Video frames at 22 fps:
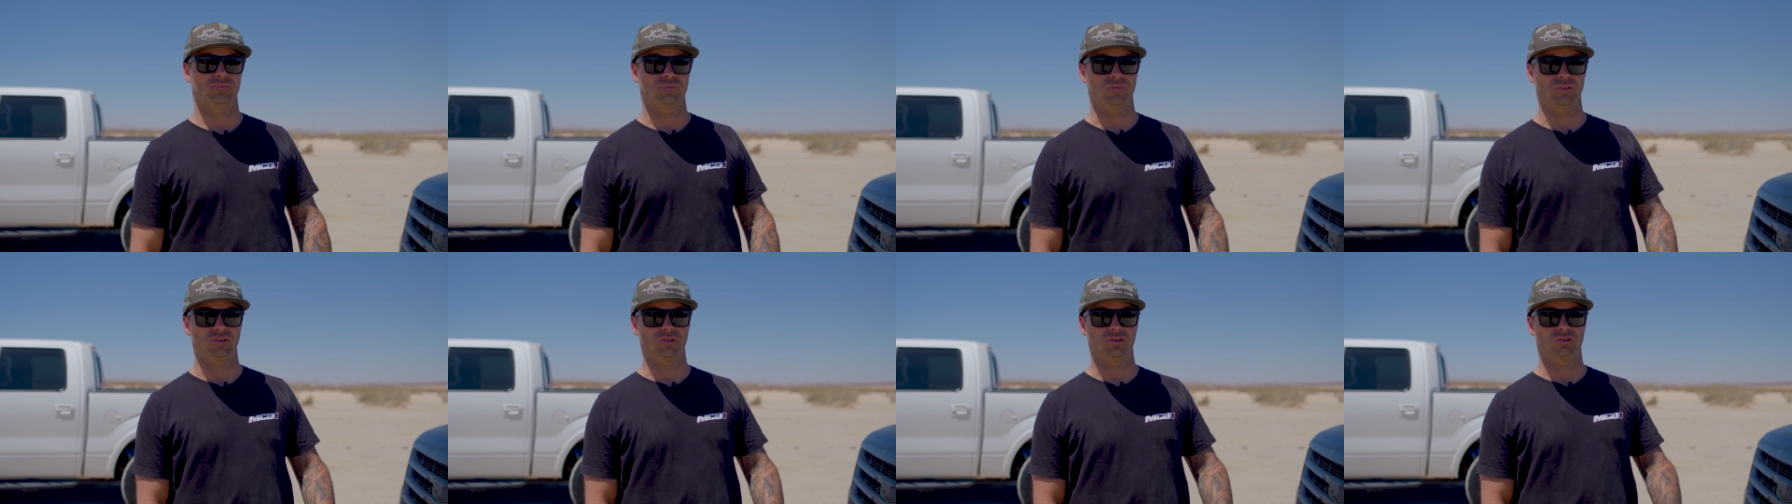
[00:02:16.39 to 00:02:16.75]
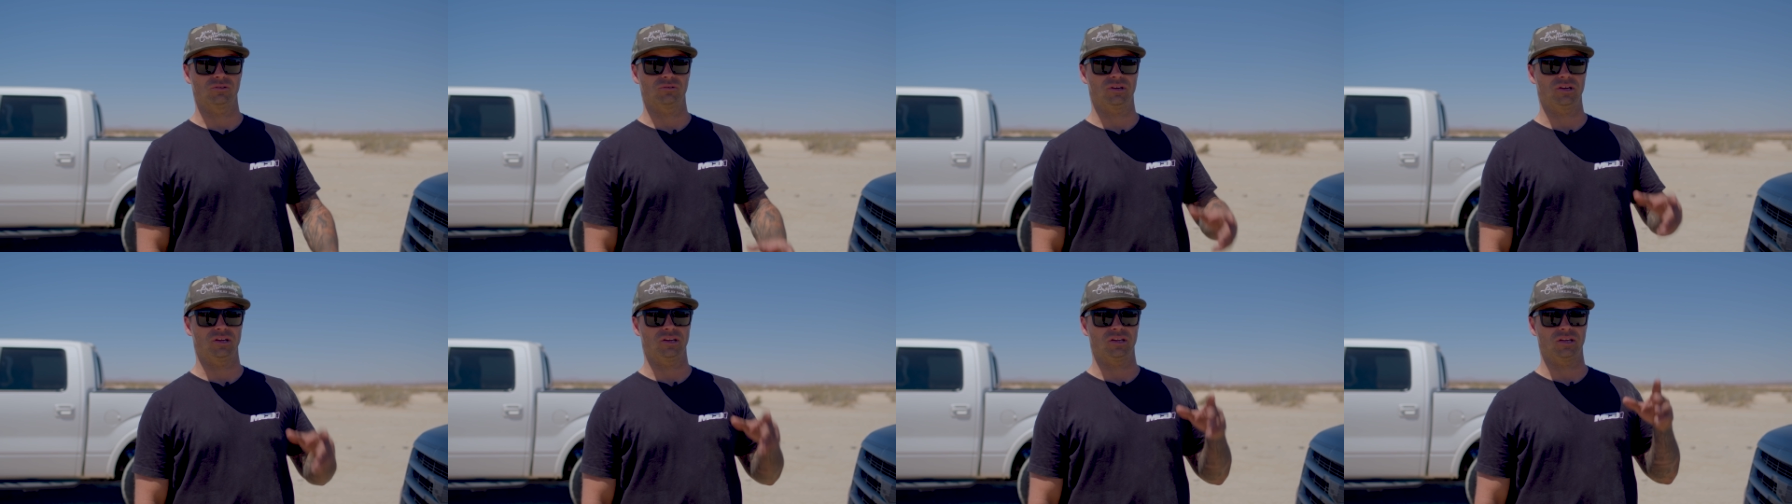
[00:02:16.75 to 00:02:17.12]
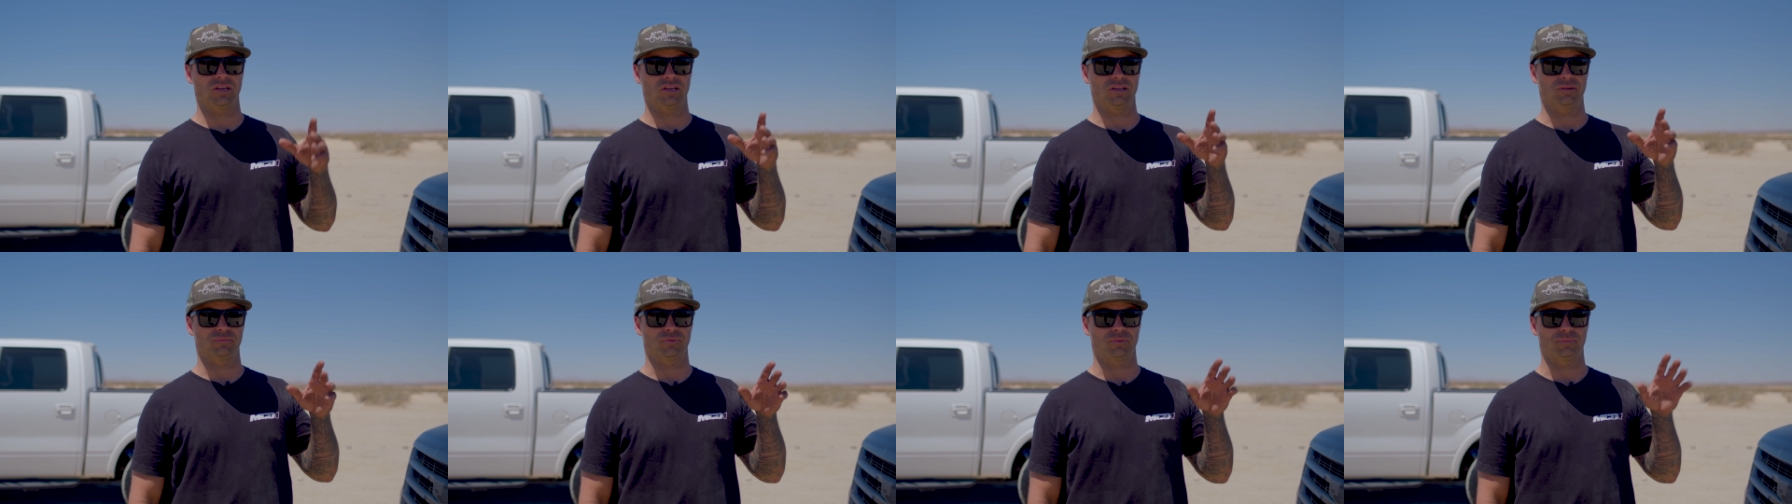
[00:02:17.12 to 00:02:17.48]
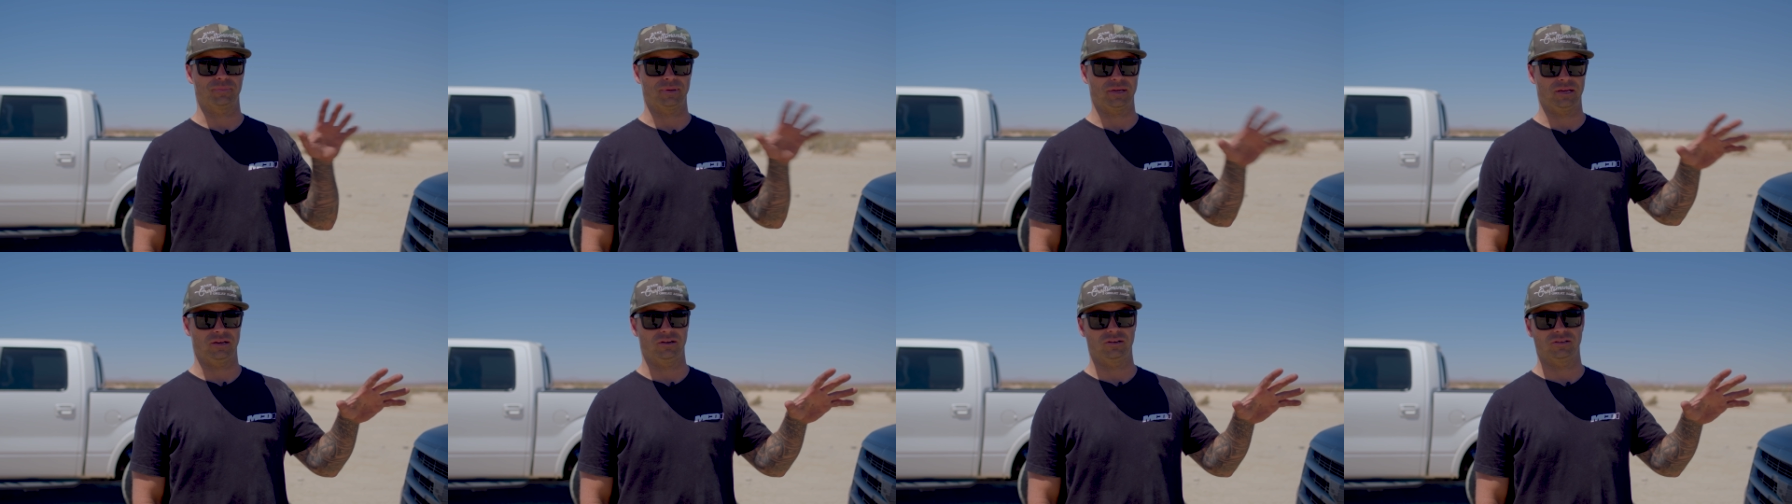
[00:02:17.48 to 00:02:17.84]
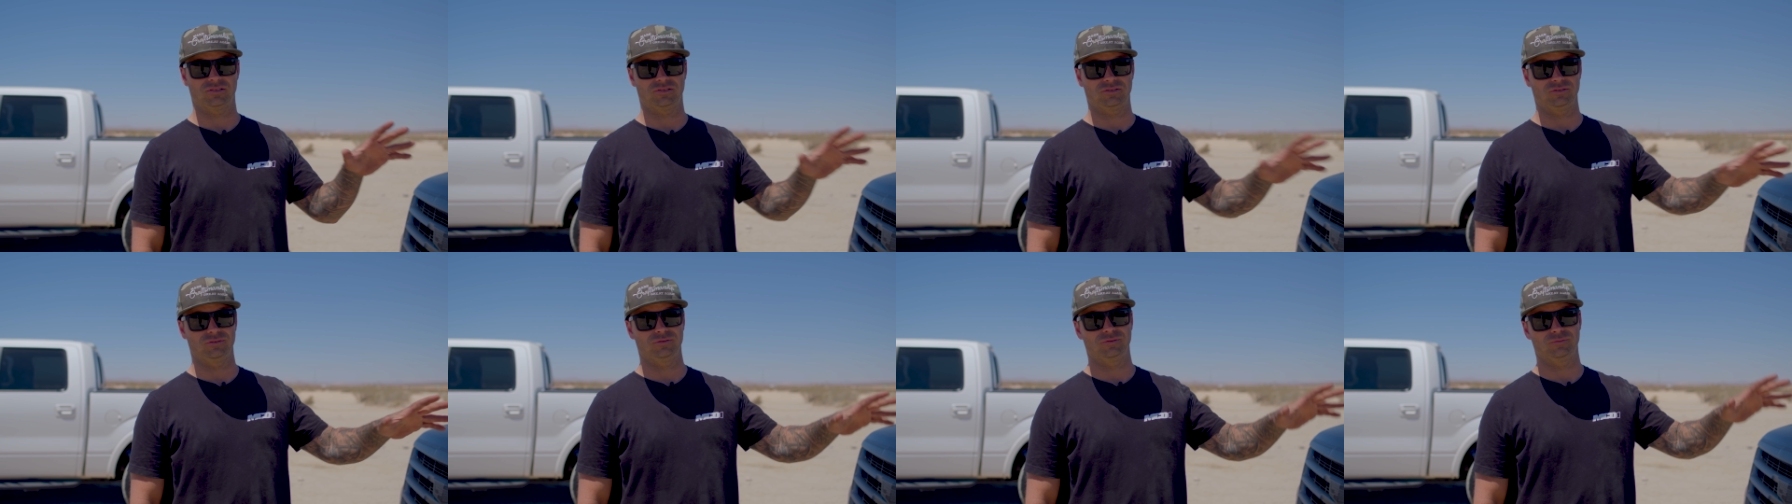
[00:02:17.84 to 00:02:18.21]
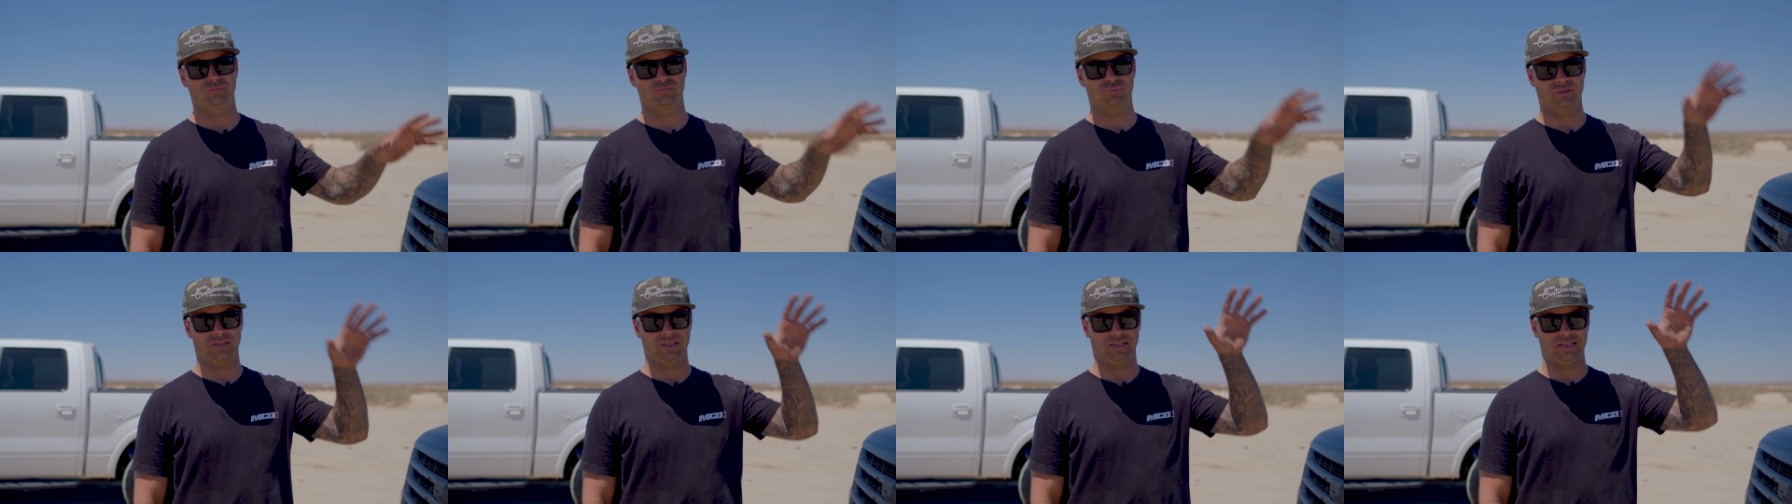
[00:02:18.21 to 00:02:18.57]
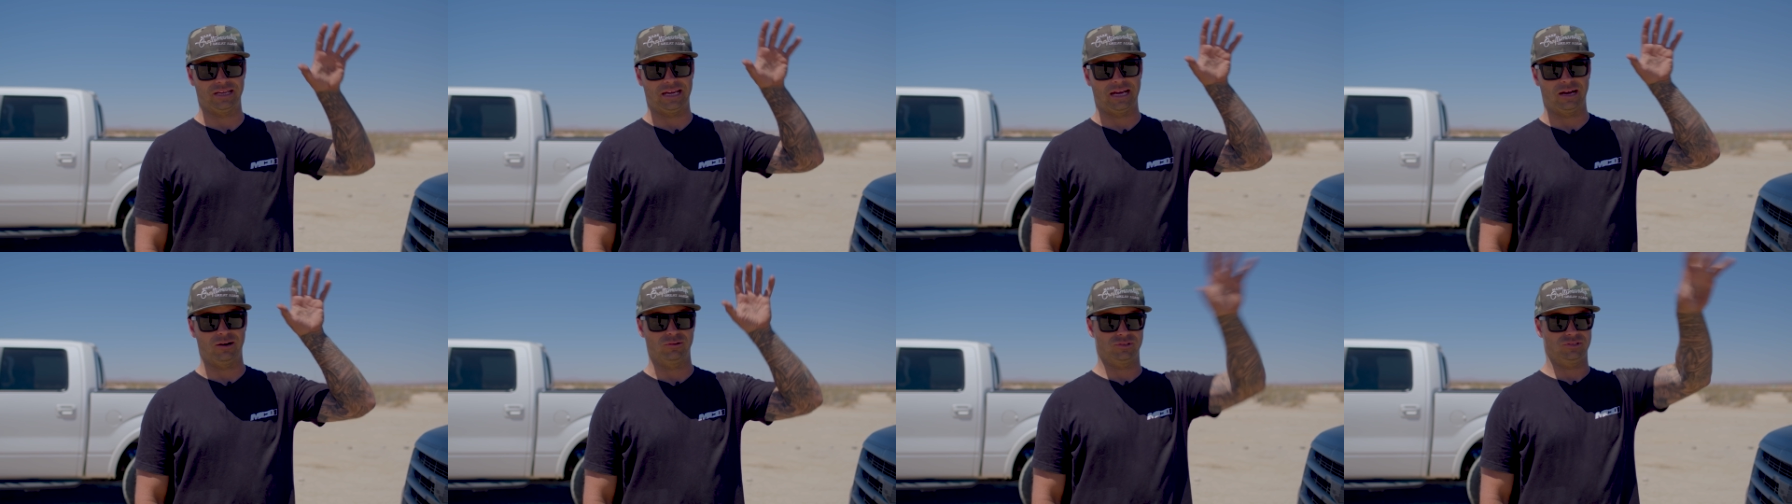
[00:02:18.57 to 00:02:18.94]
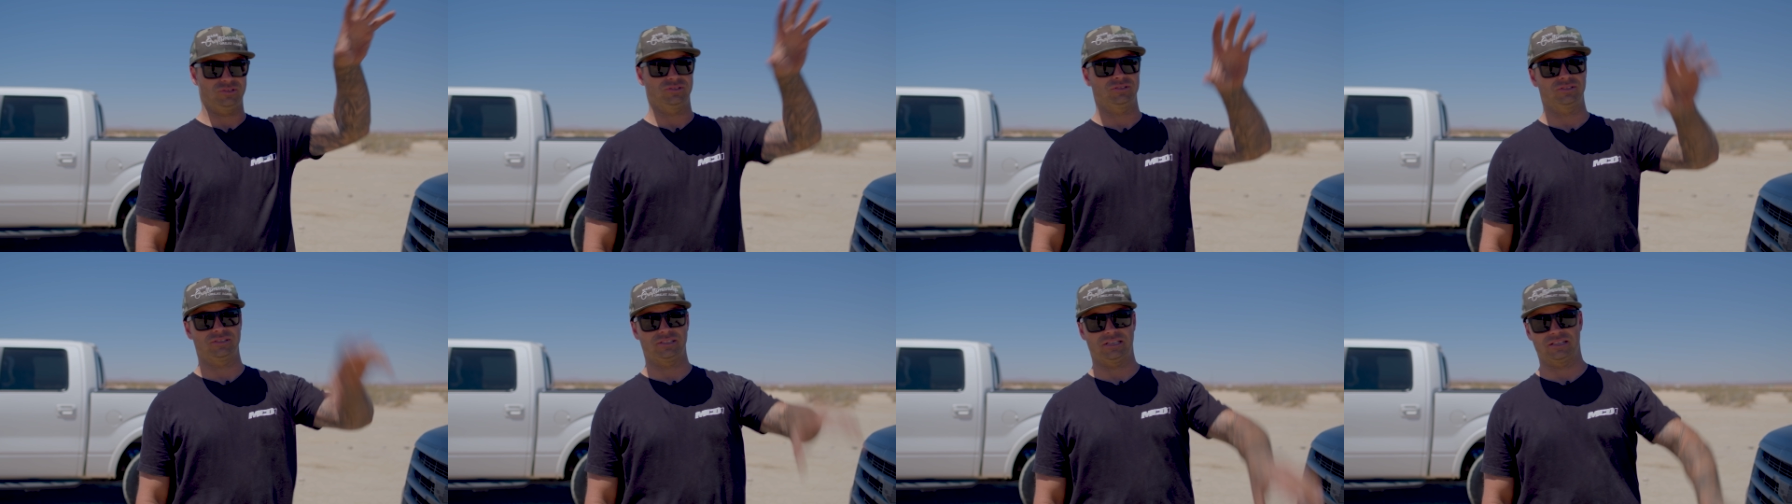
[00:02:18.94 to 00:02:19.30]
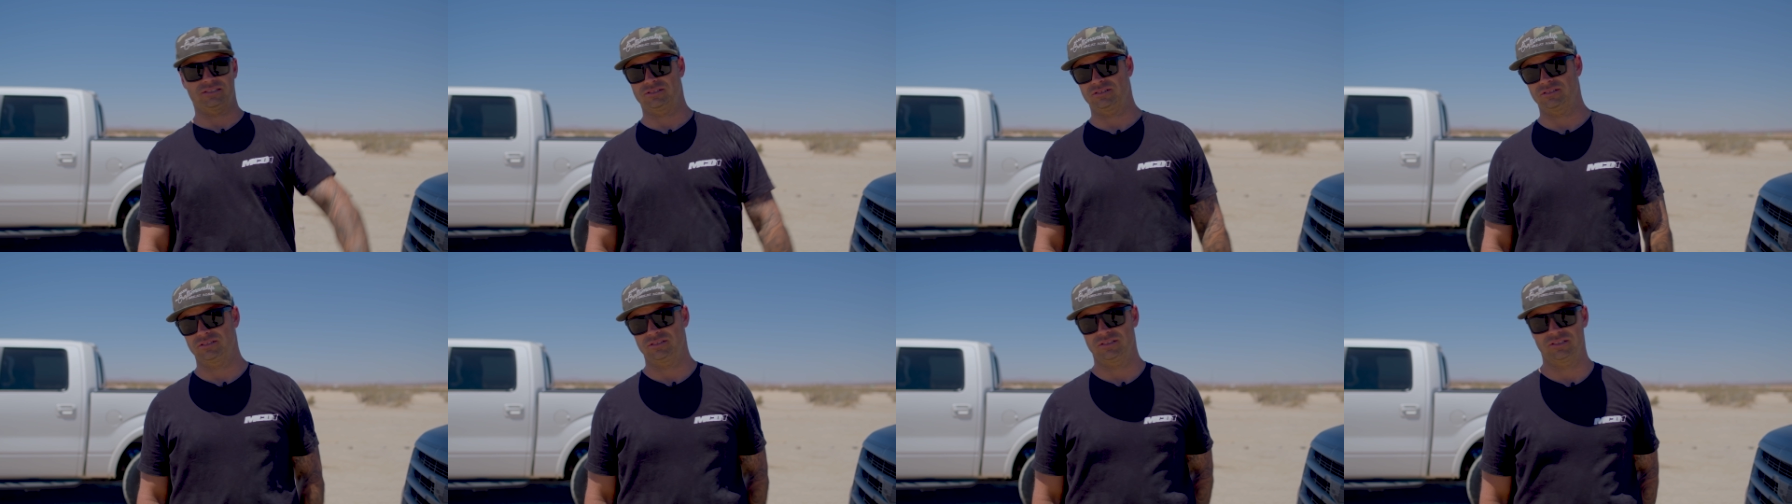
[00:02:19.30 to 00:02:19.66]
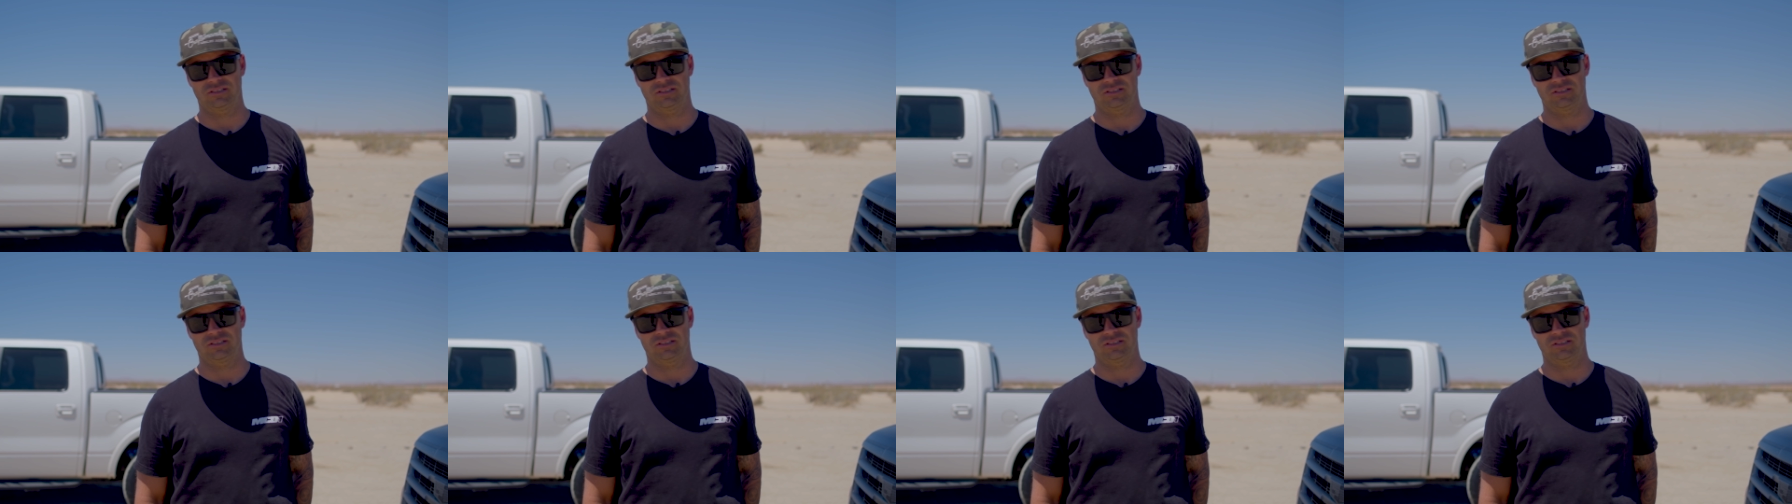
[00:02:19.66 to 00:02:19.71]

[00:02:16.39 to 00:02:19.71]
you know, getting it prepared to bring out to the desert,